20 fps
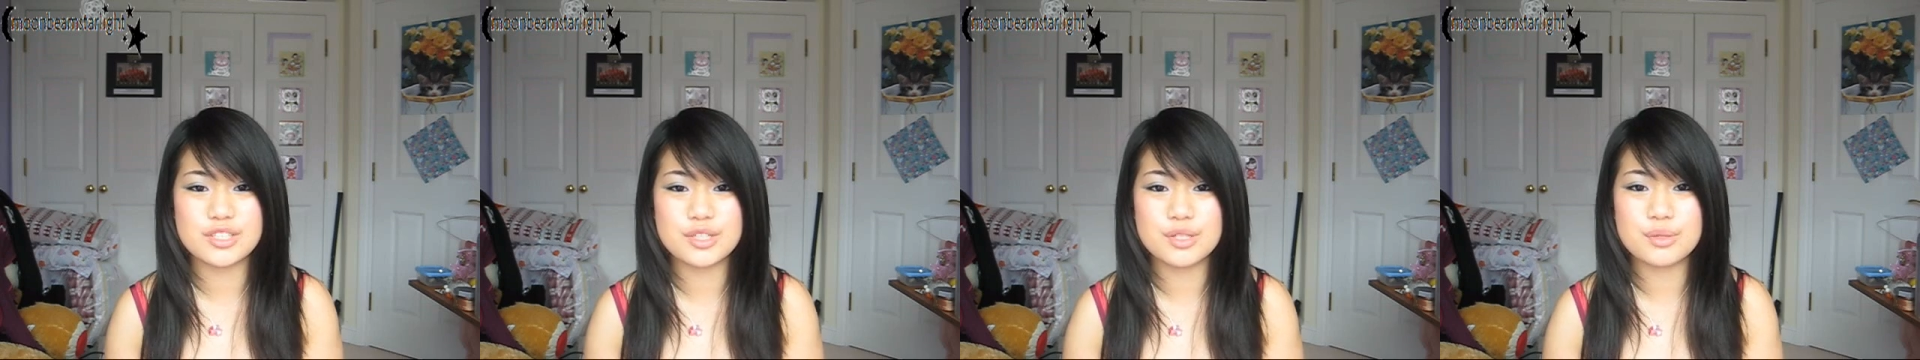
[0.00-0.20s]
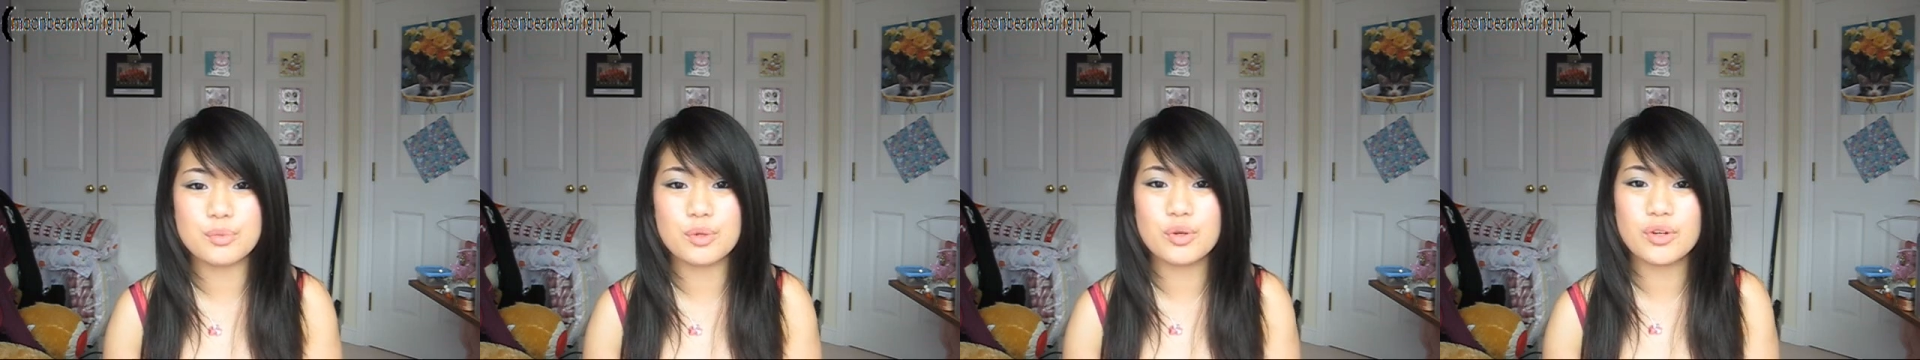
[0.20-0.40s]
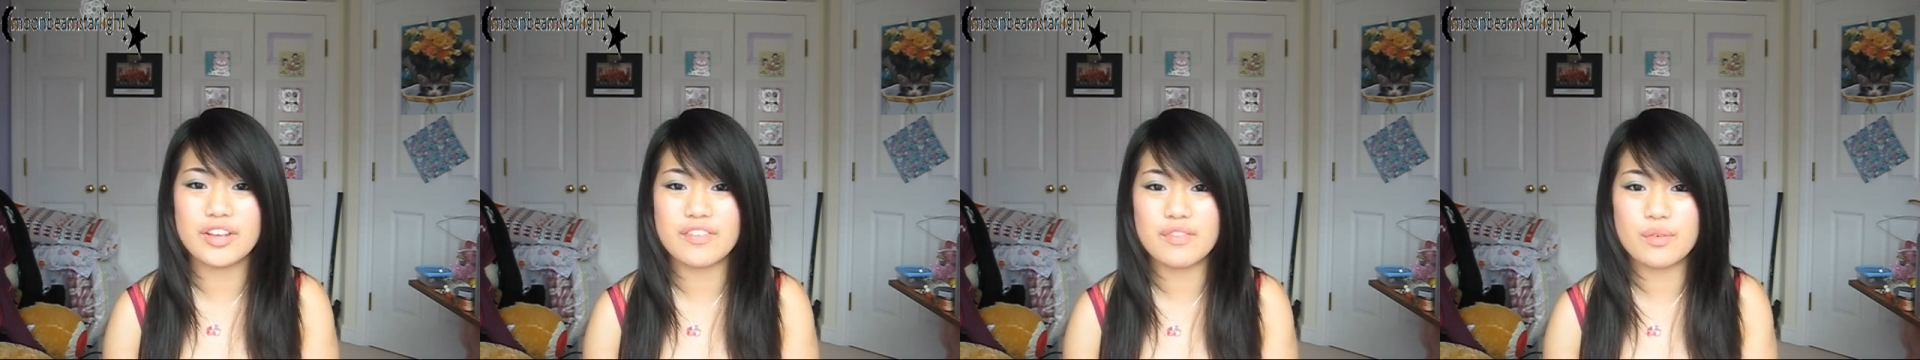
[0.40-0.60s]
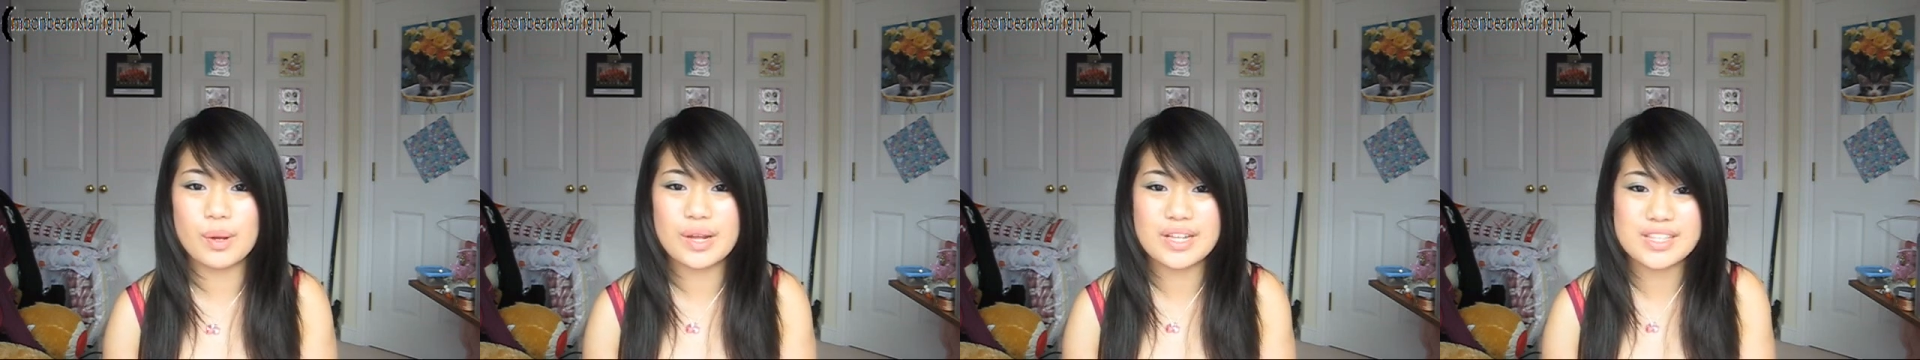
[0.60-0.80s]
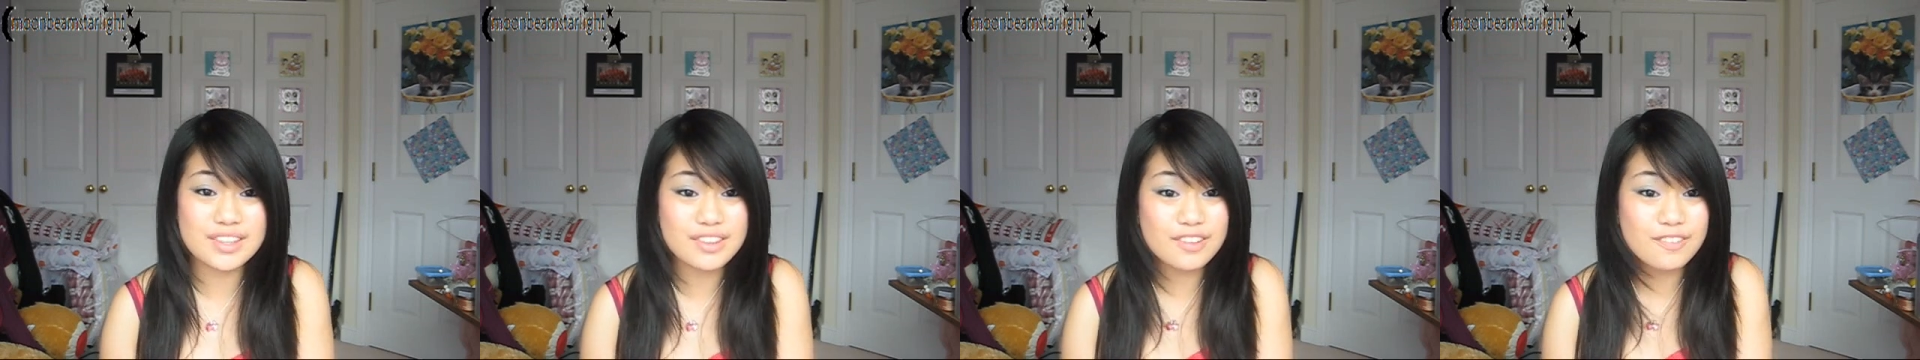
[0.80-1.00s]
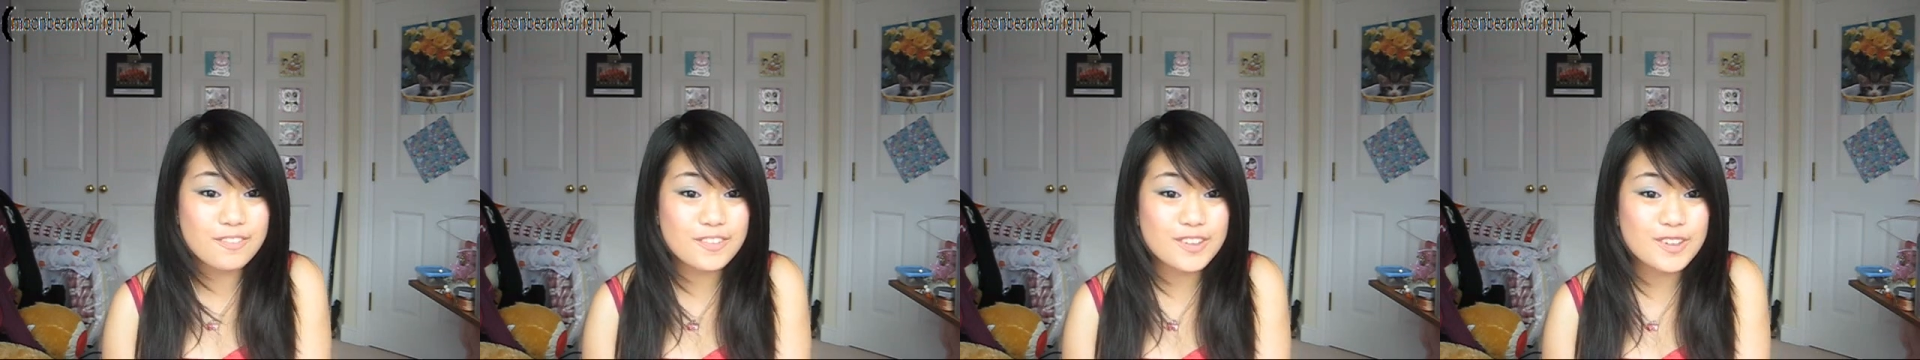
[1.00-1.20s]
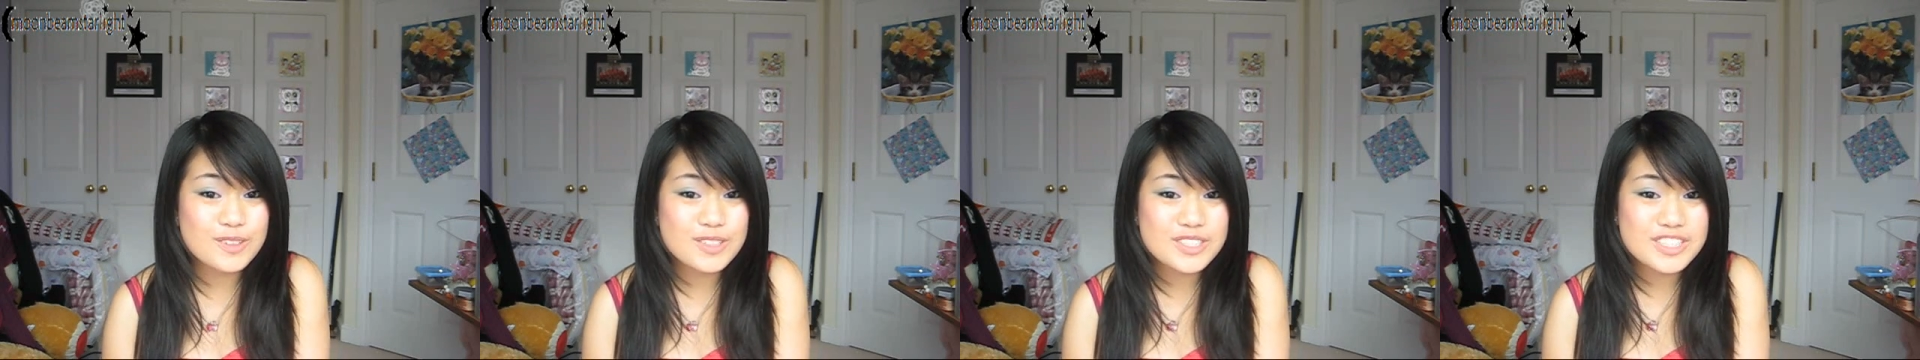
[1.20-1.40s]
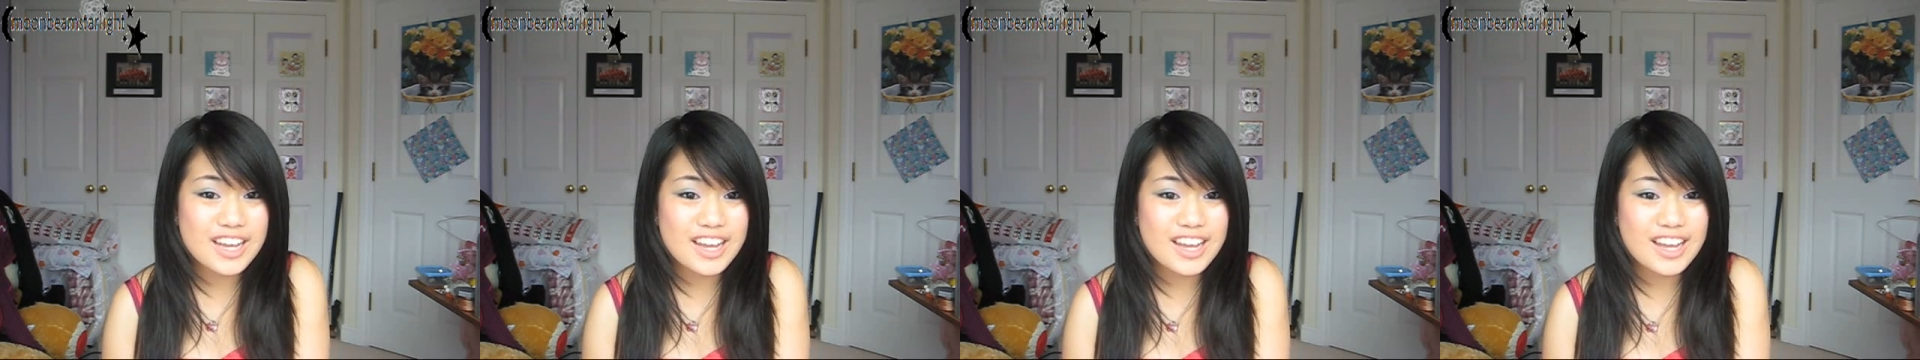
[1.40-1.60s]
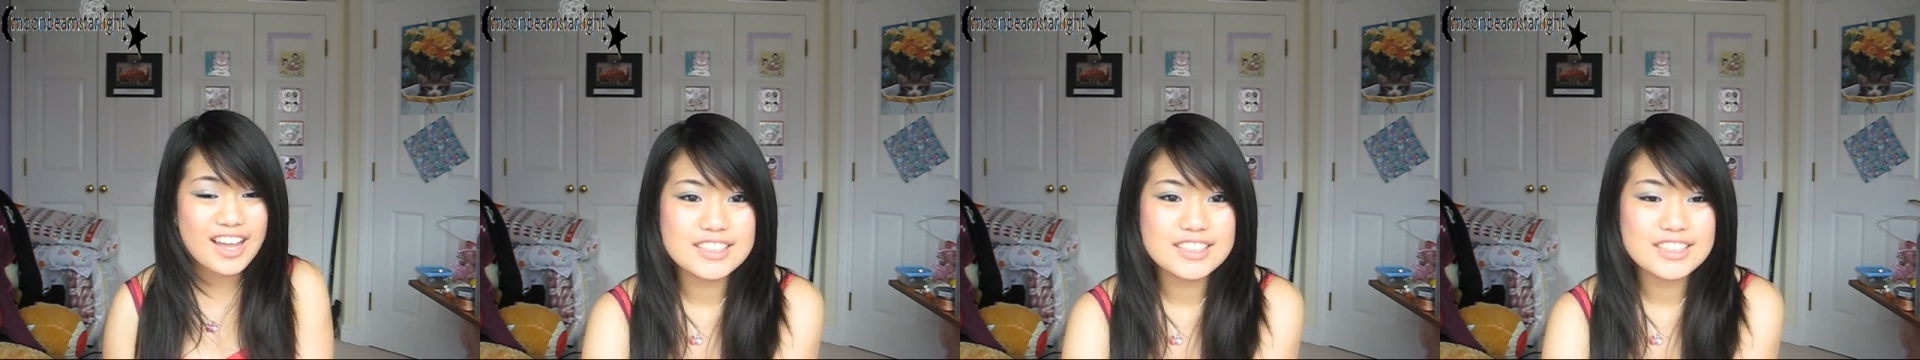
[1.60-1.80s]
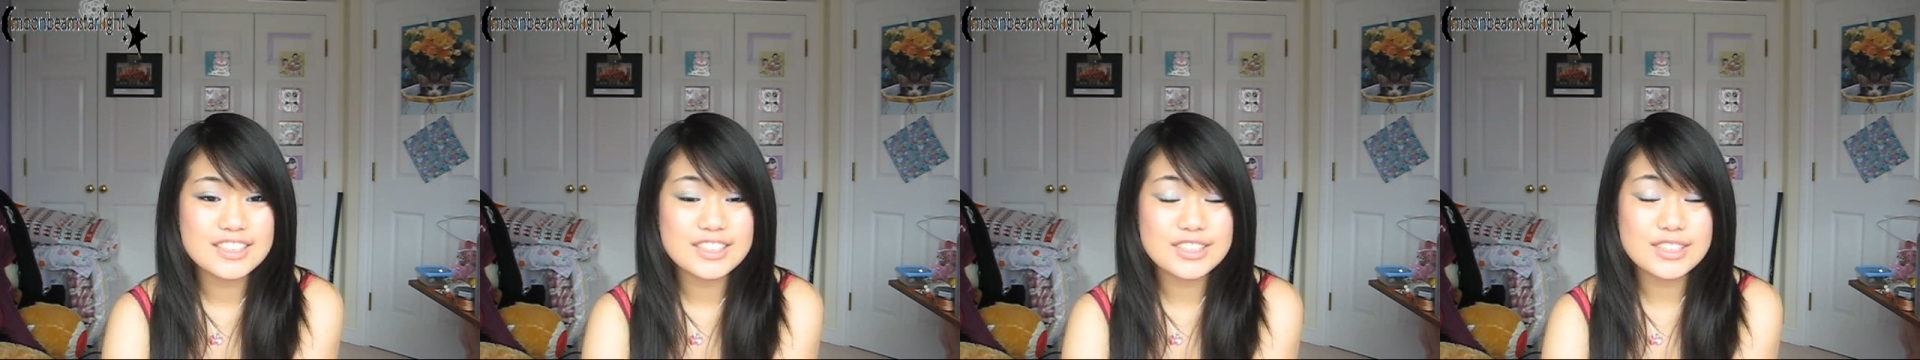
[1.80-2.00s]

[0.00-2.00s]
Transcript: do more giveaways in the future.